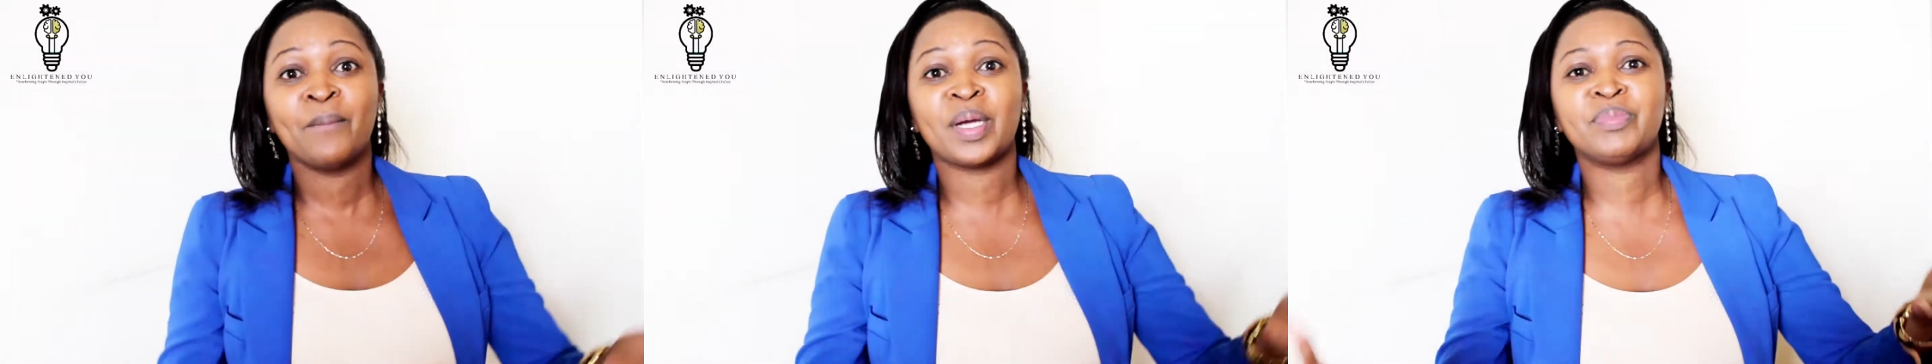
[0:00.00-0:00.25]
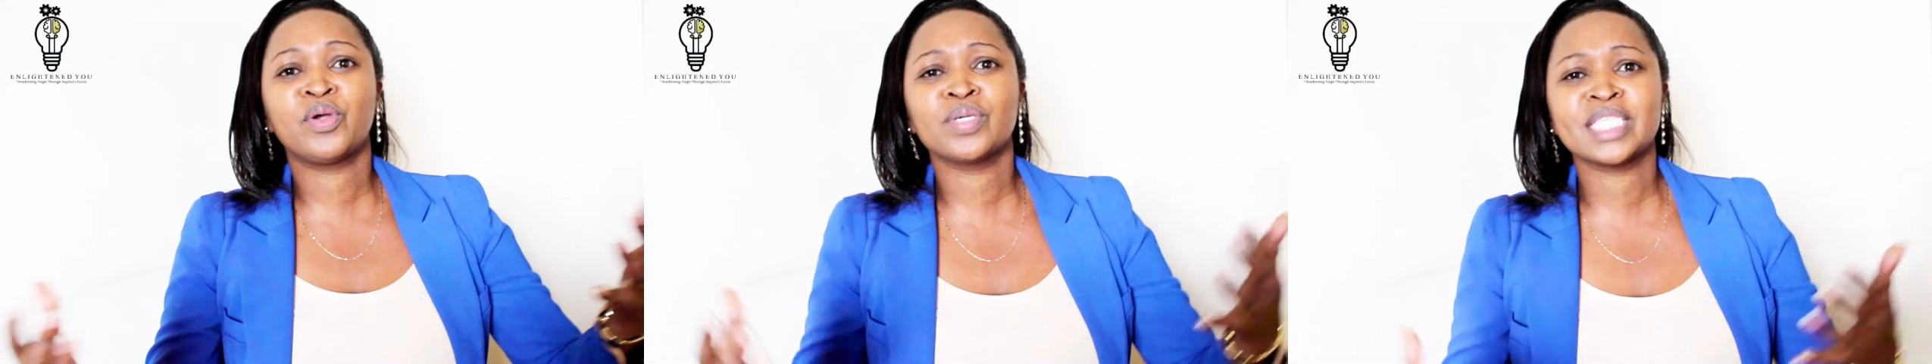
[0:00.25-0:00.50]

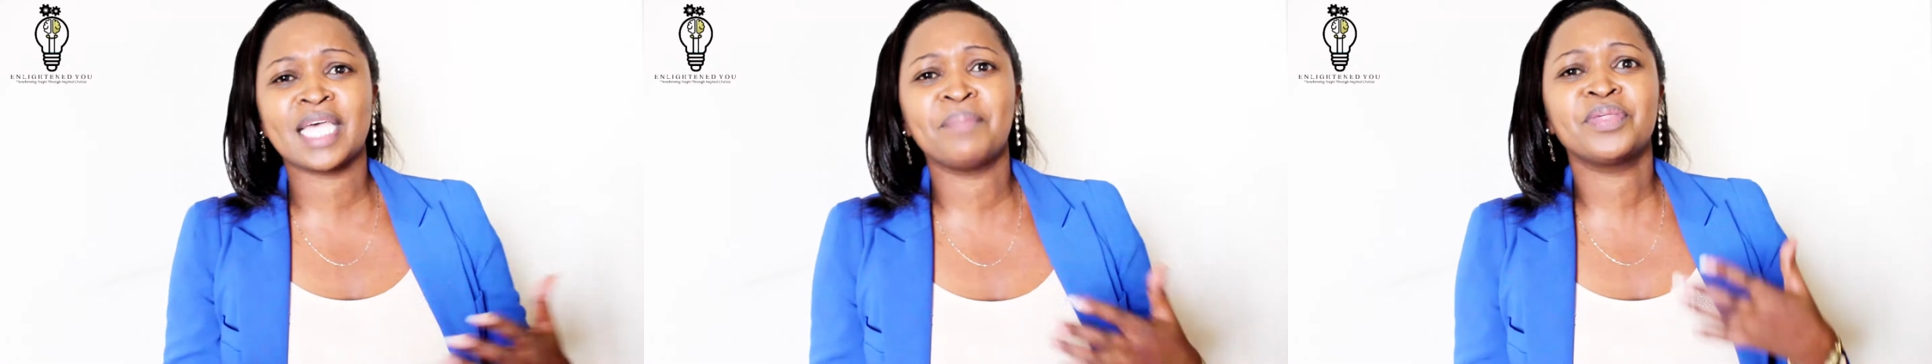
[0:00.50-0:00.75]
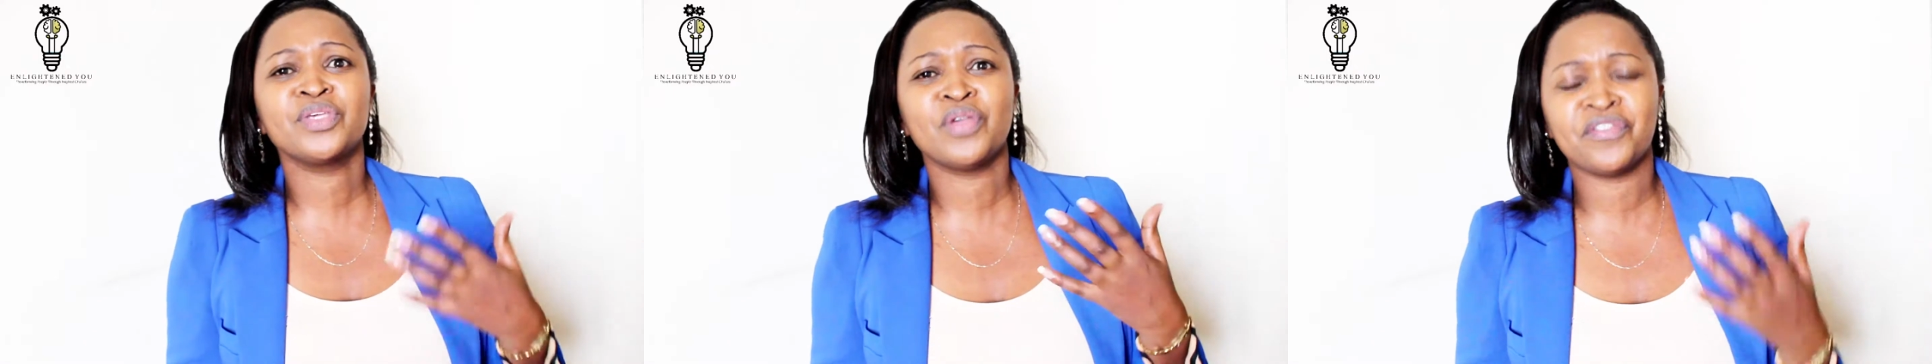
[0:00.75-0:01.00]
but because it's
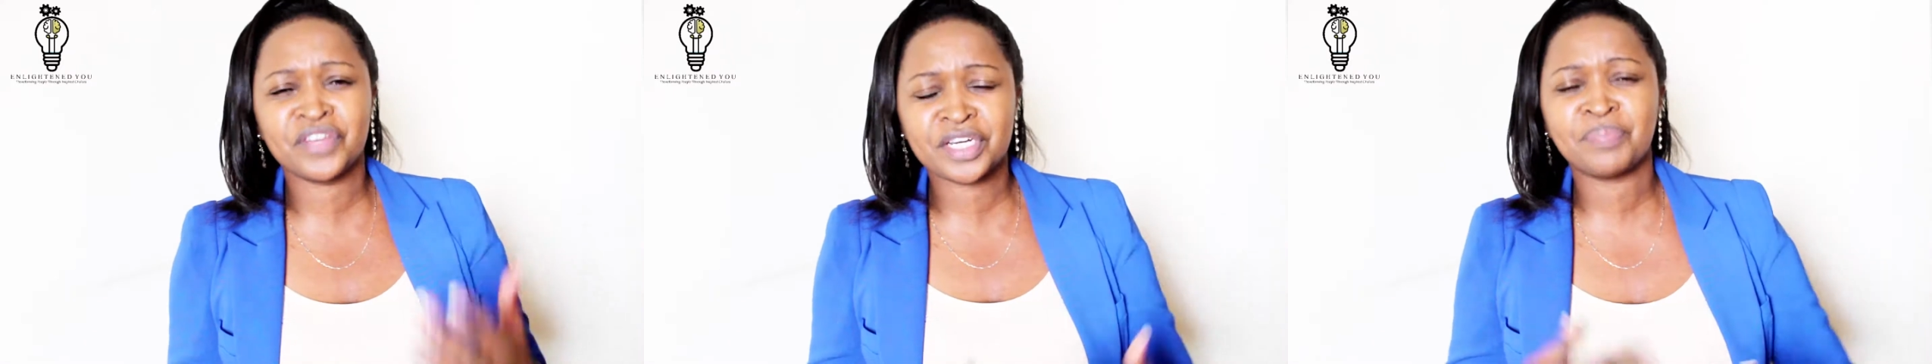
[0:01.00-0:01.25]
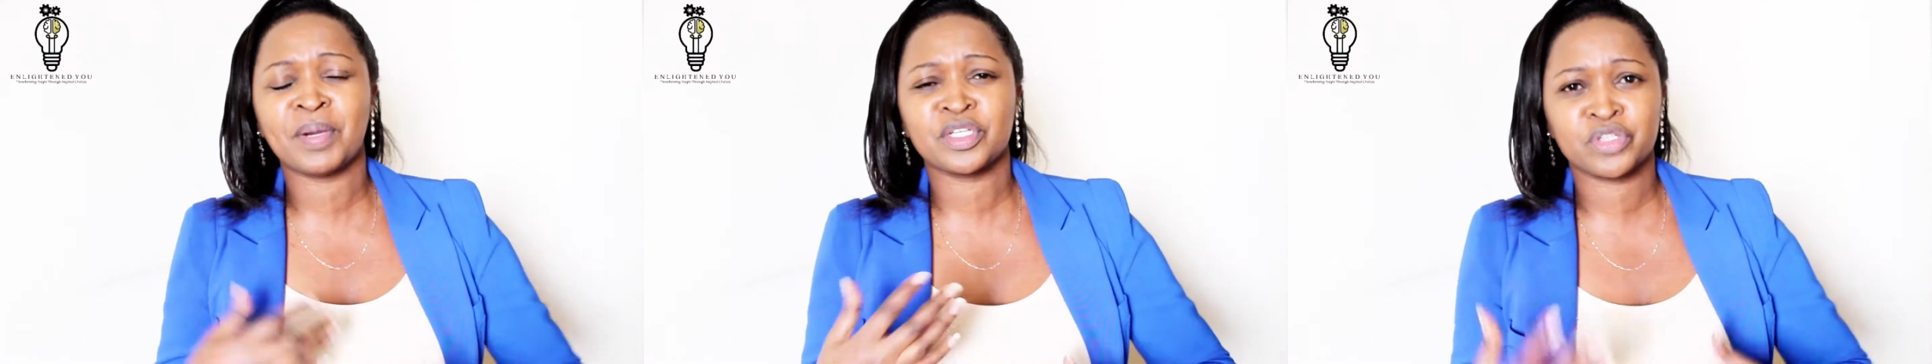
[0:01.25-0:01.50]
something you're
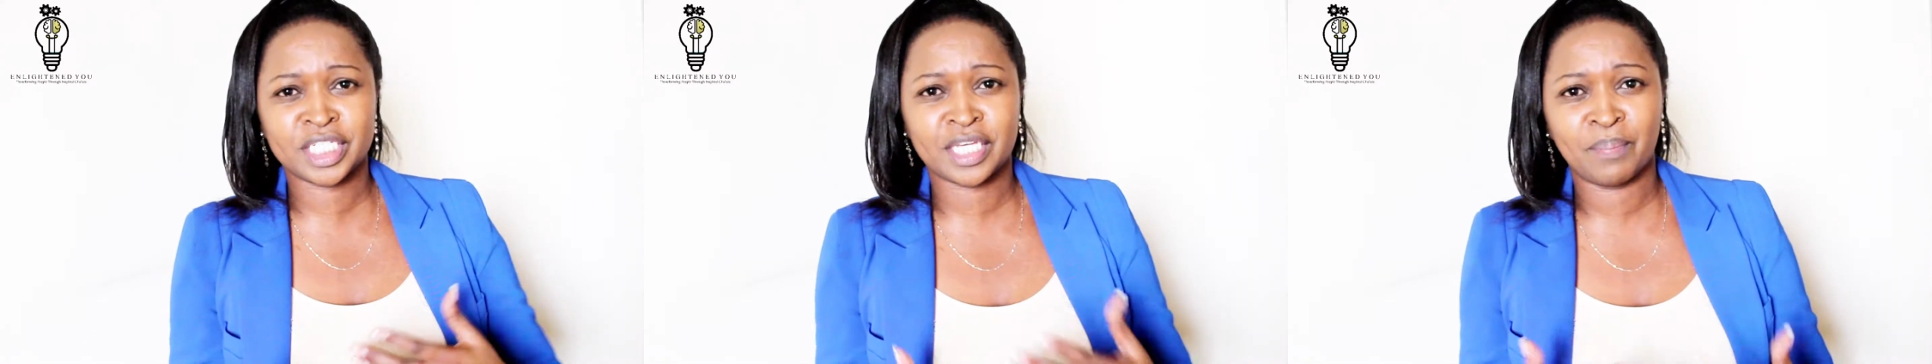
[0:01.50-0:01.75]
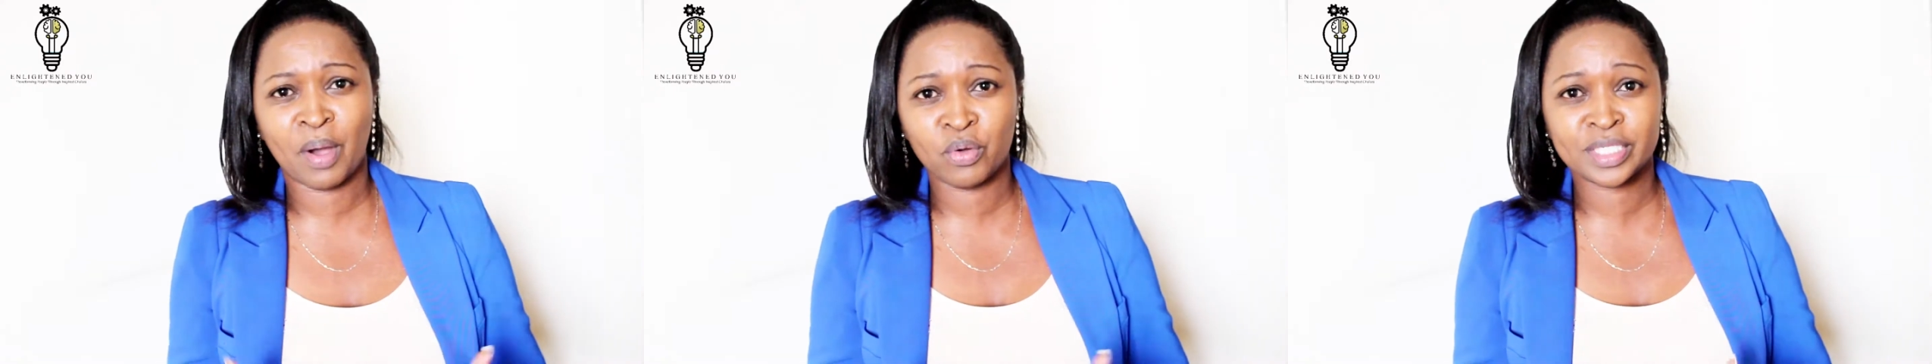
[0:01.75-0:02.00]
very passionate
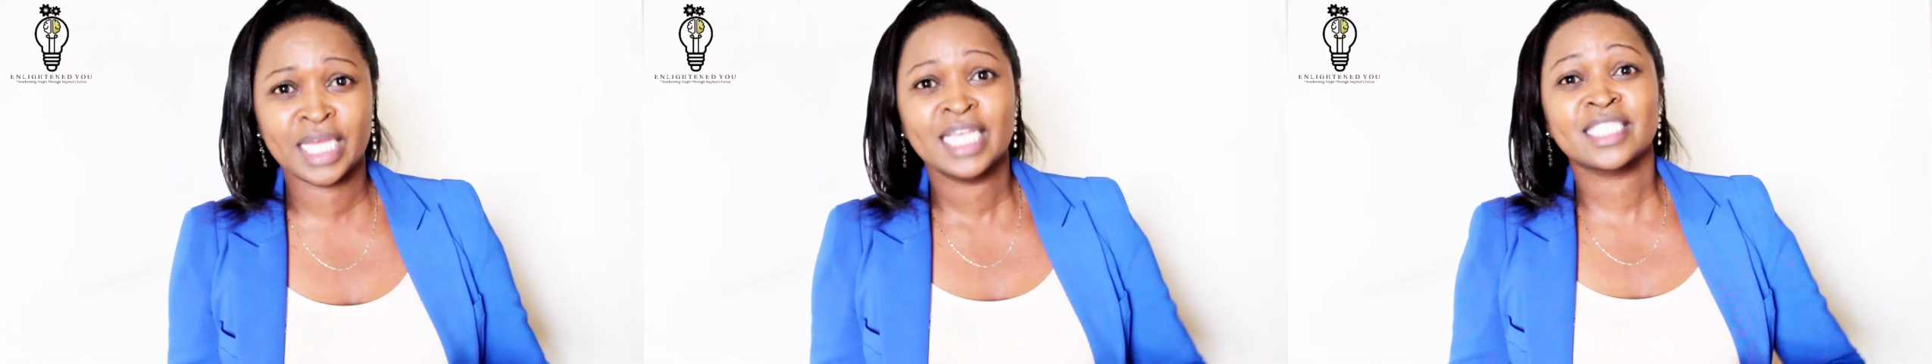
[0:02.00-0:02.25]
about,